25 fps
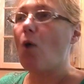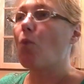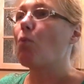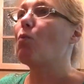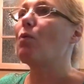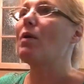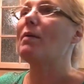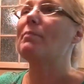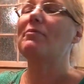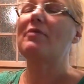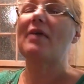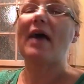
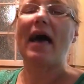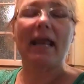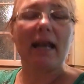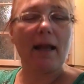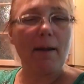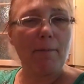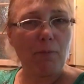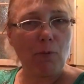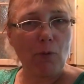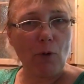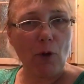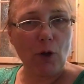Whip that
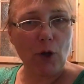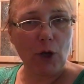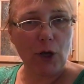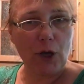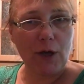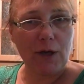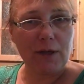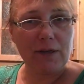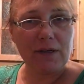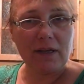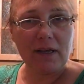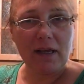up real
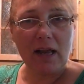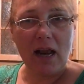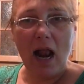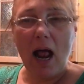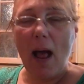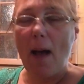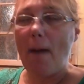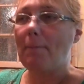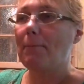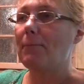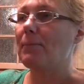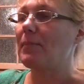good,
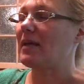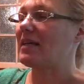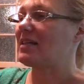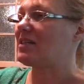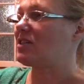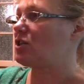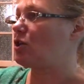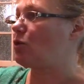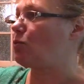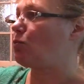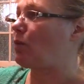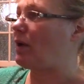
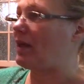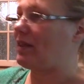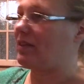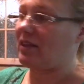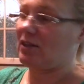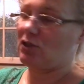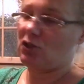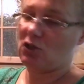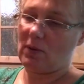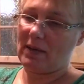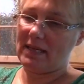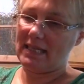mixed it
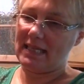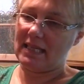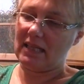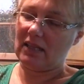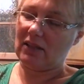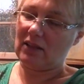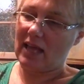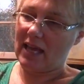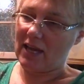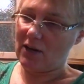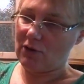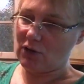with, so I did
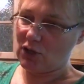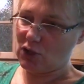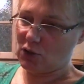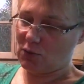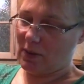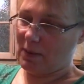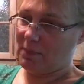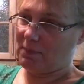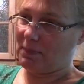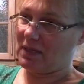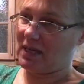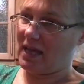the layer of
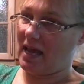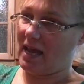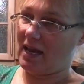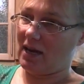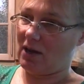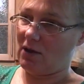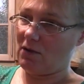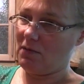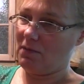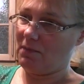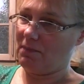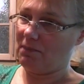sweet
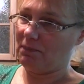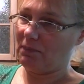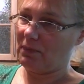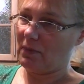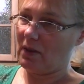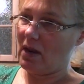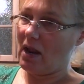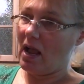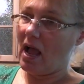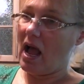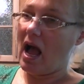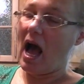potato.
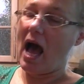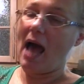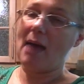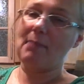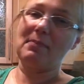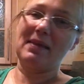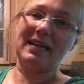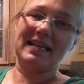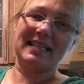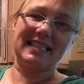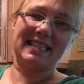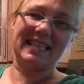I
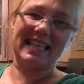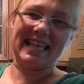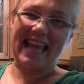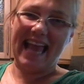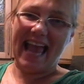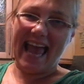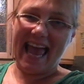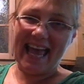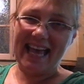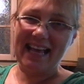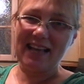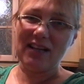mixed the
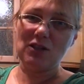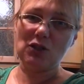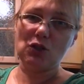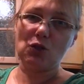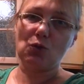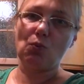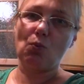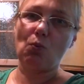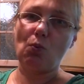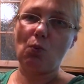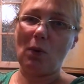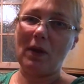
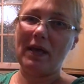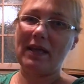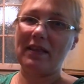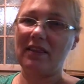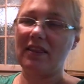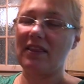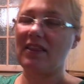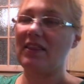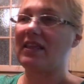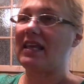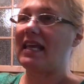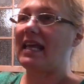eggs
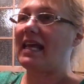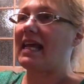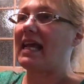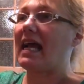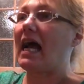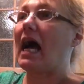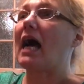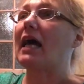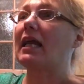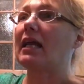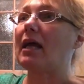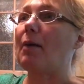with the
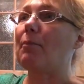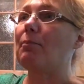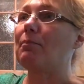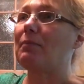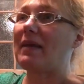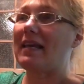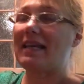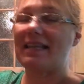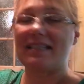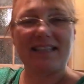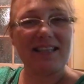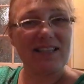cut up
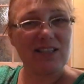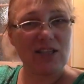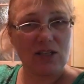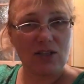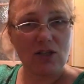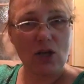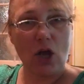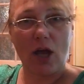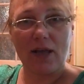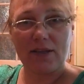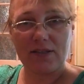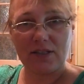pieces of
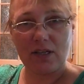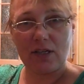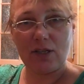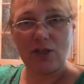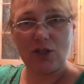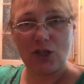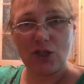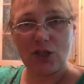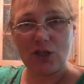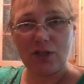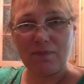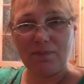
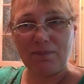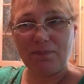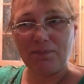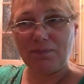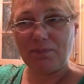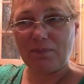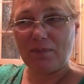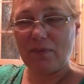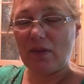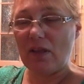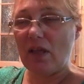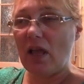sausage,
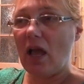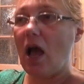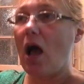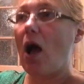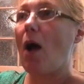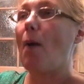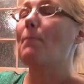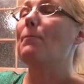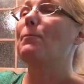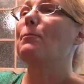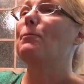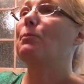
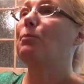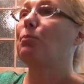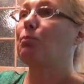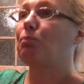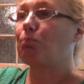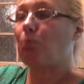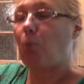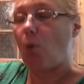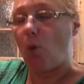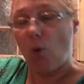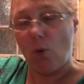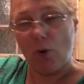
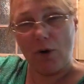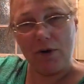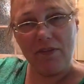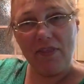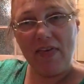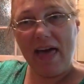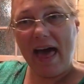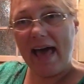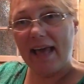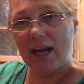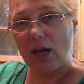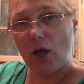poured
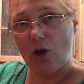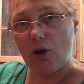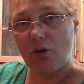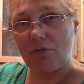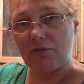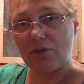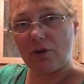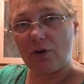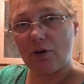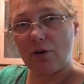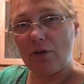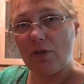that
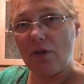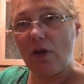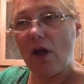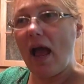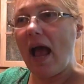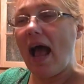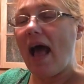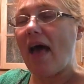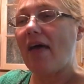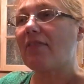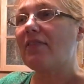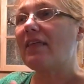over.
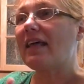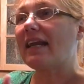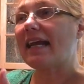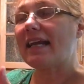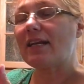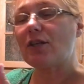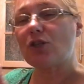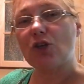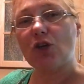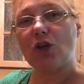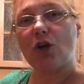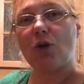Then I
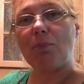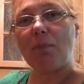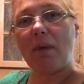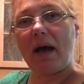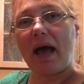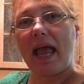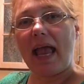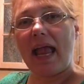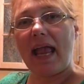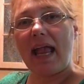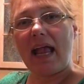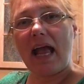took
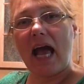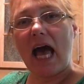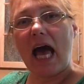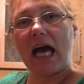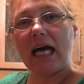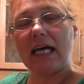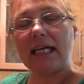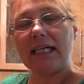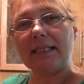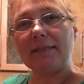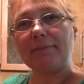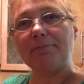my
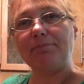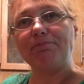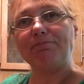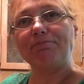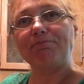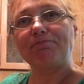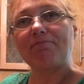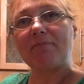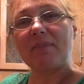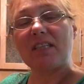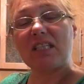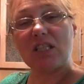
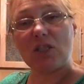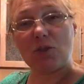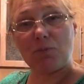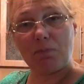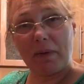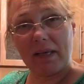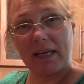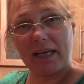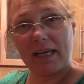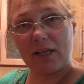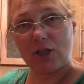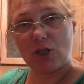
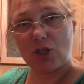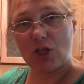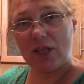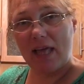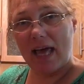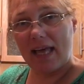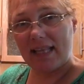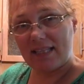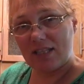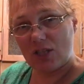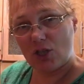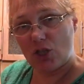spinach
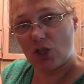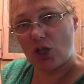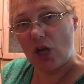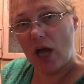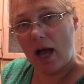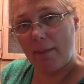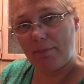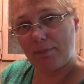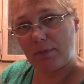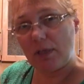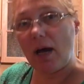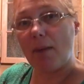that's
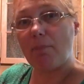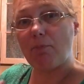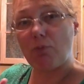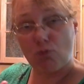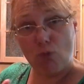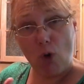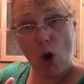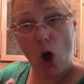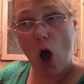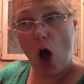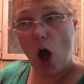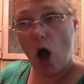chopped up
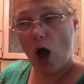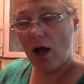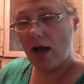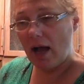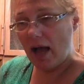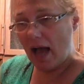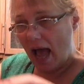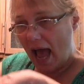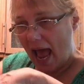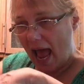raw,